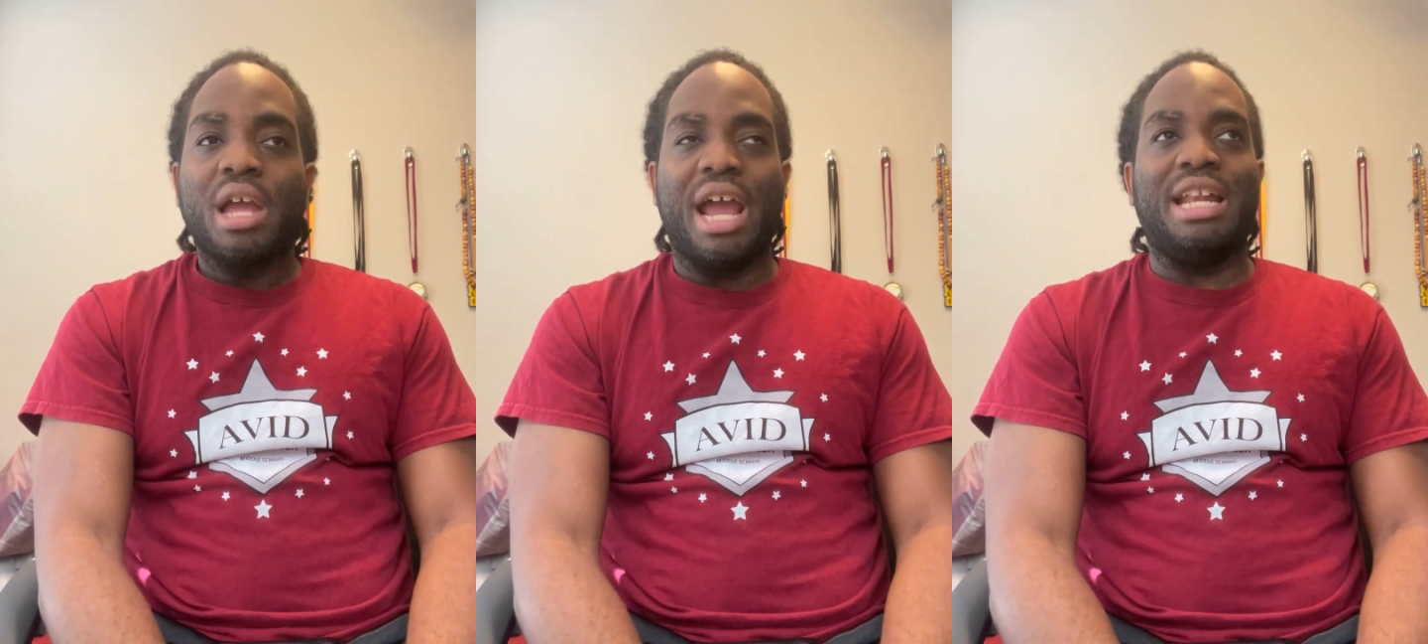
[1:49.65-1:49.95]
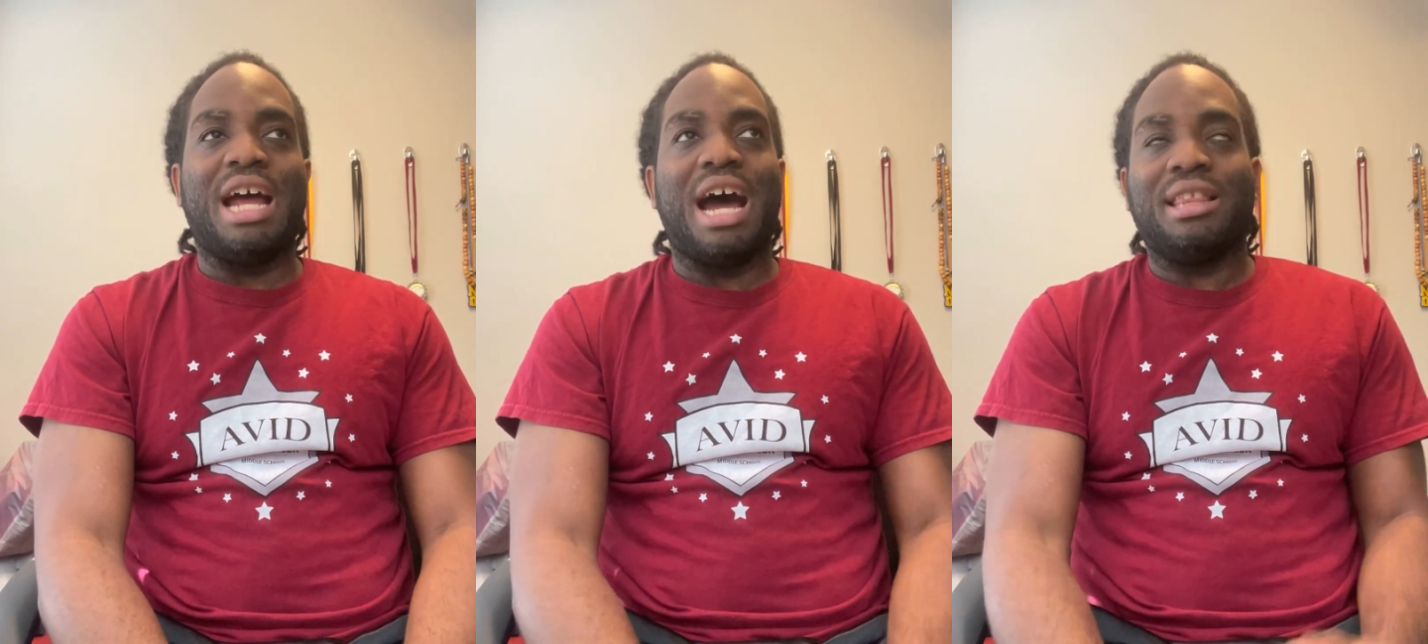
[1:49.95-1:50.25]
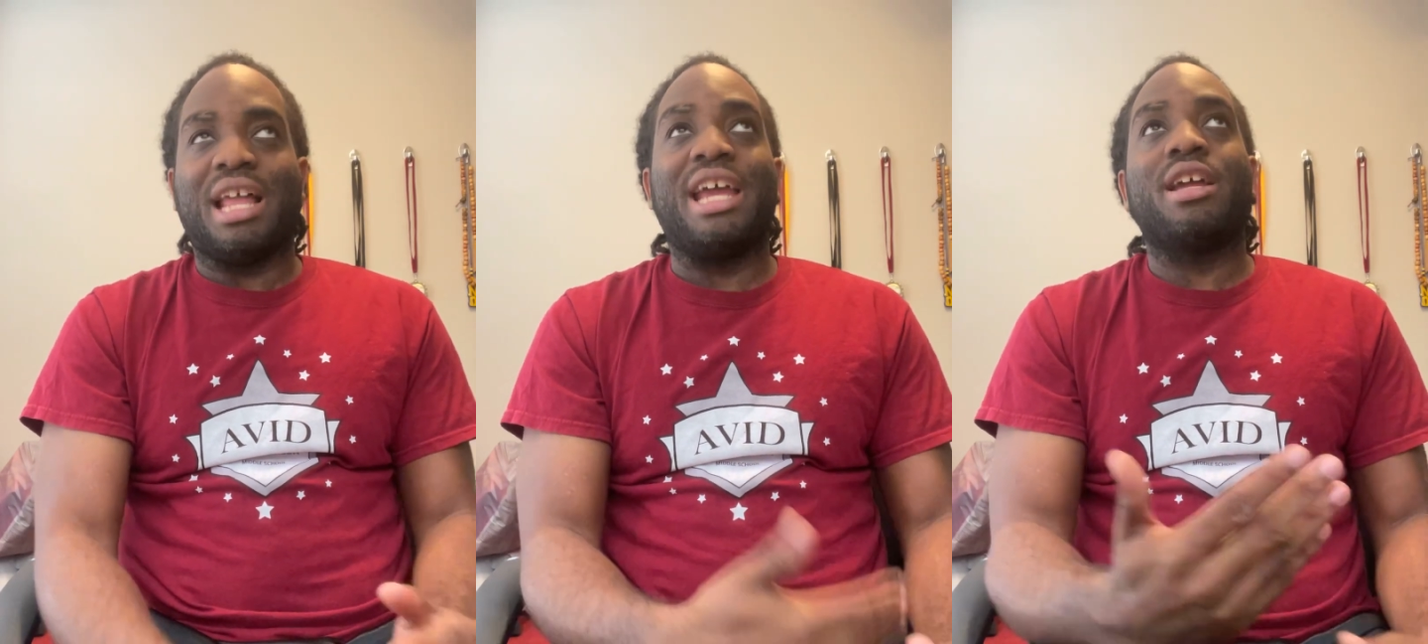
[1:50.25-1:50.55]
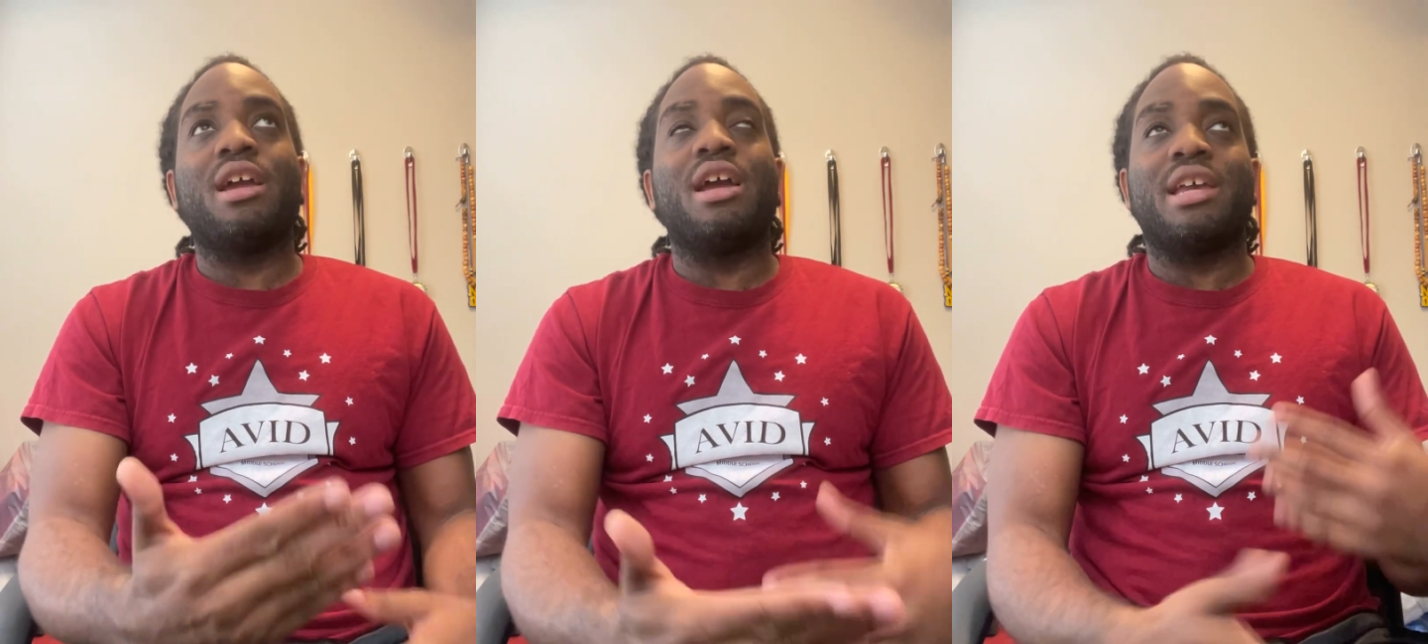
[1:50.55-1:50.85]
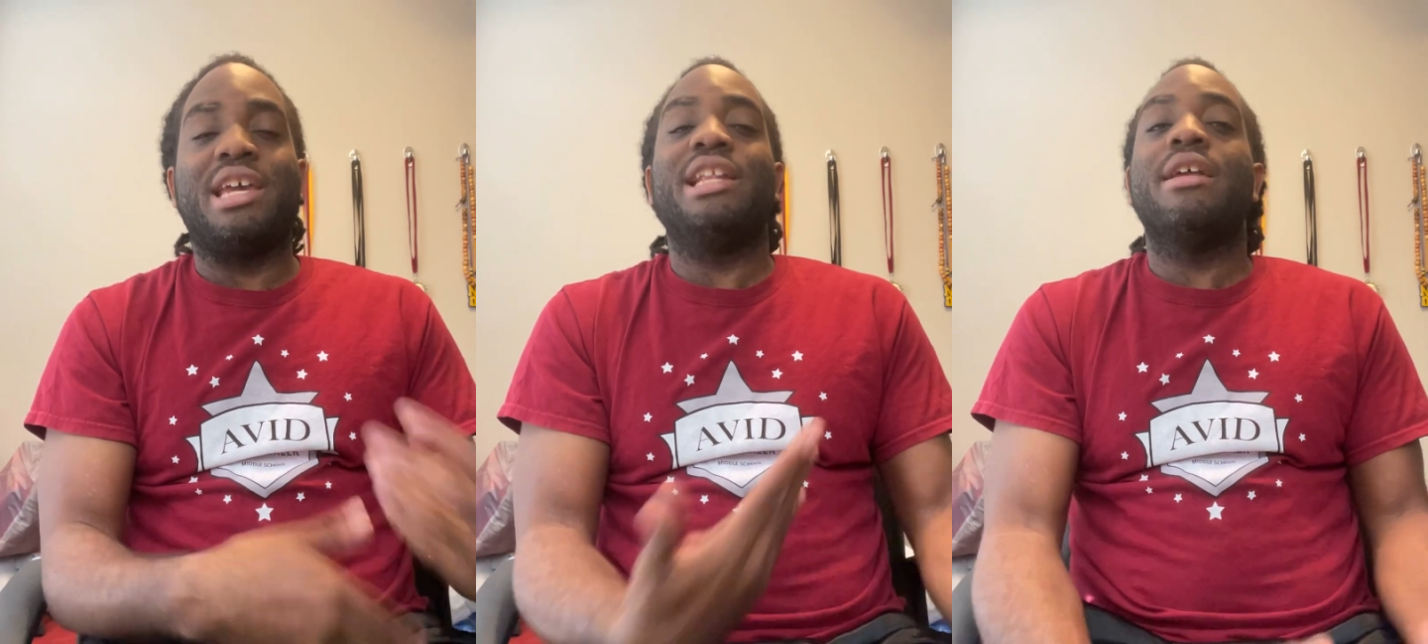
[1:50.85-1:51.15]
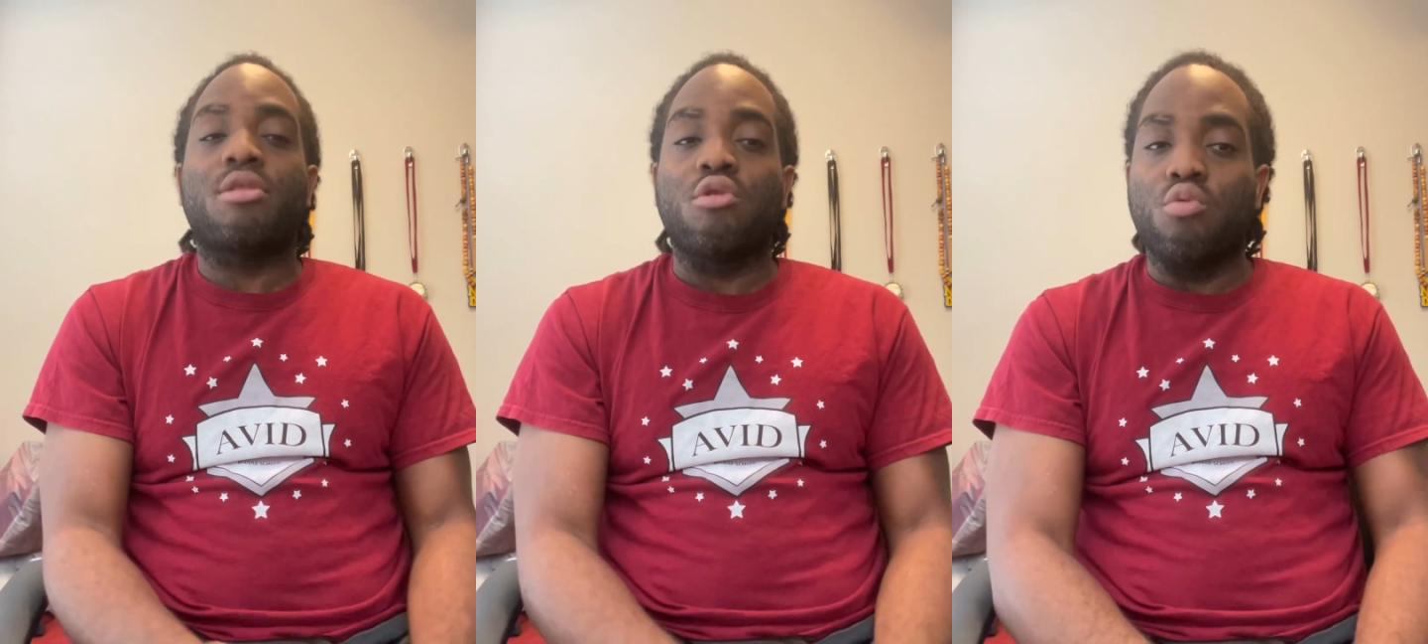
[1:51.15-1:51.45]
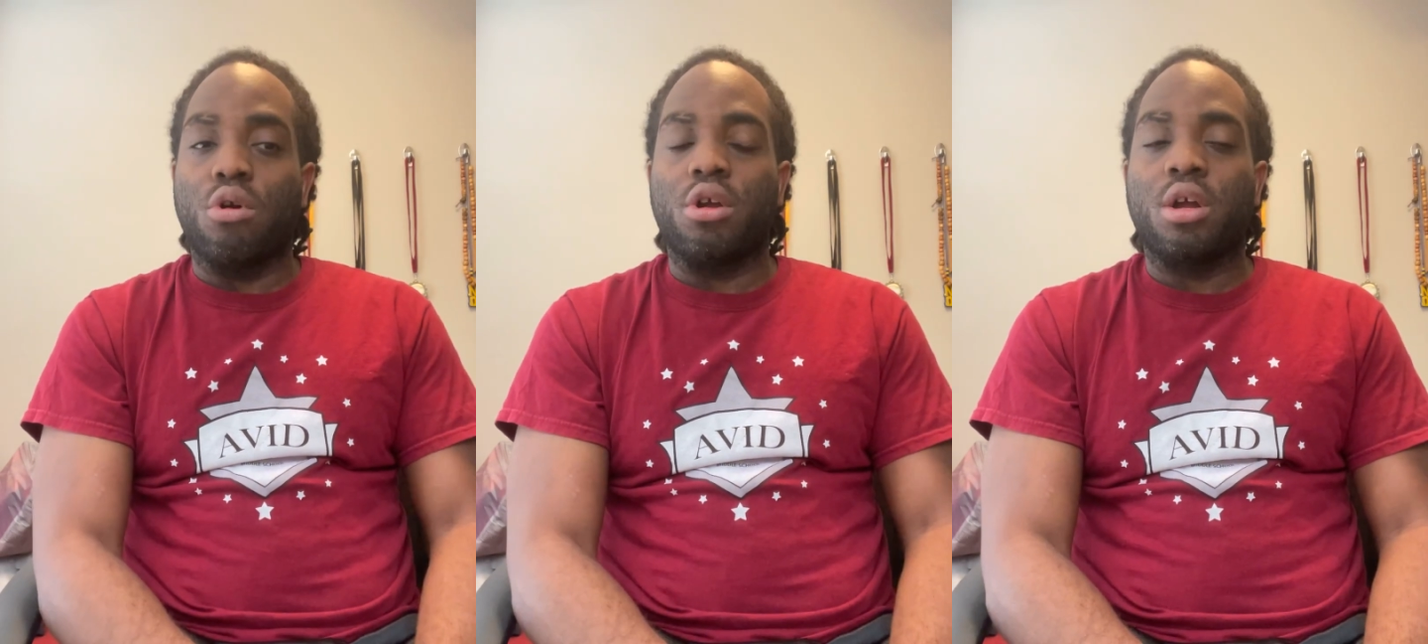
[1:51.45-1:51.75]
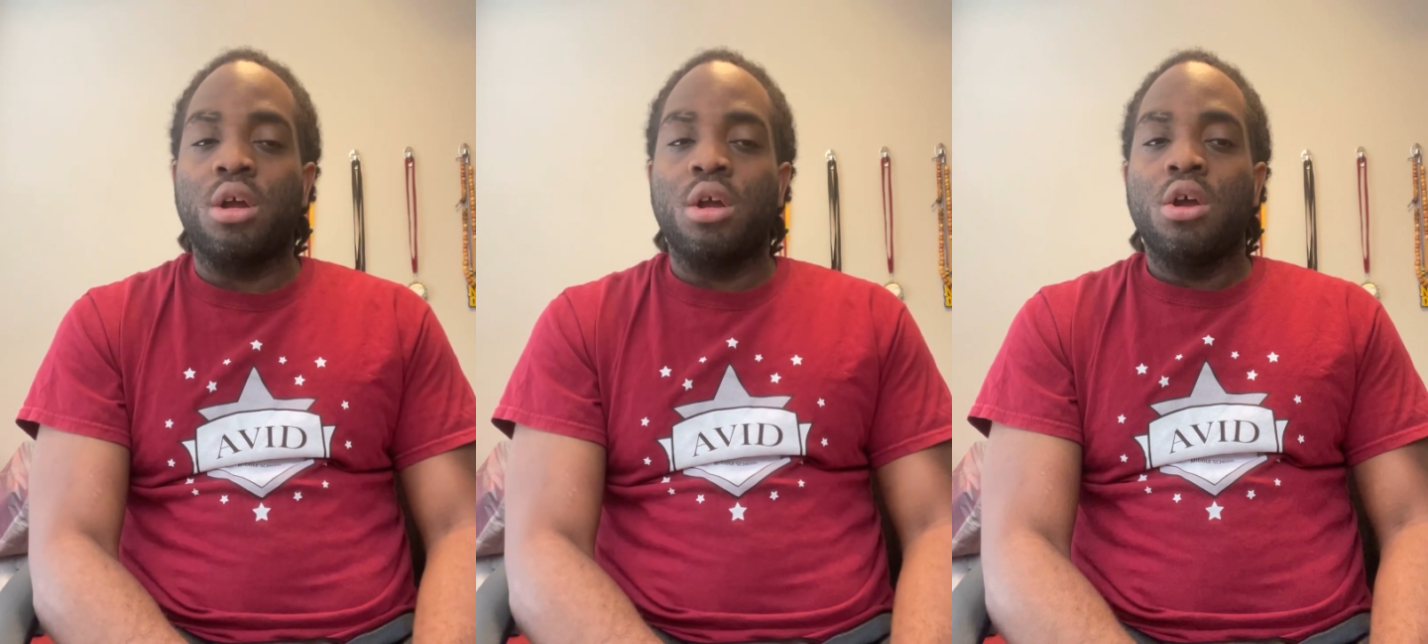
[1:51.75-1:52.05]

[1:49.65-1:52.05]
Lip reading: and I like getting to work